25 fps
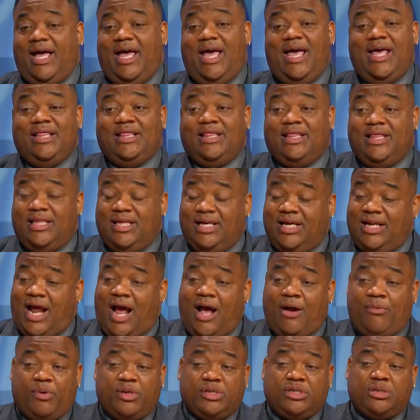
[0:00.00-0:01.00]
and then
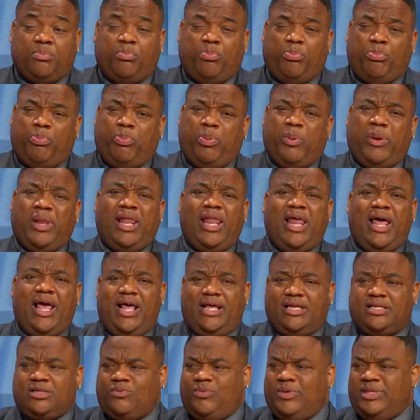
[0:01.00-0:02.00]
I was
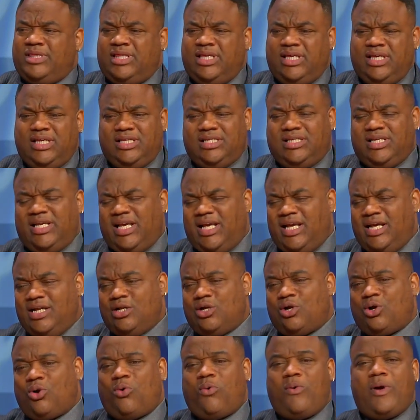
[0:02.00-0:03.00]
blessed with these
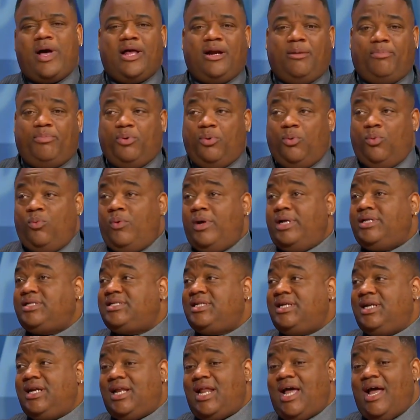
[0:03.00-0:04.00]
incredible, once
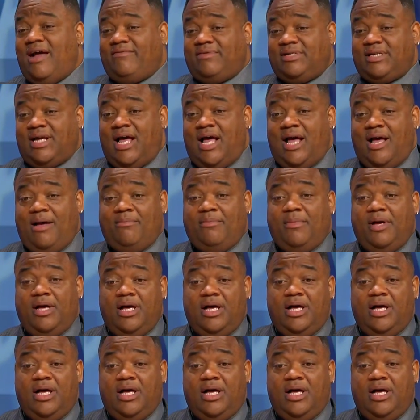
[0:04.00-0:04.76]
in a lifetime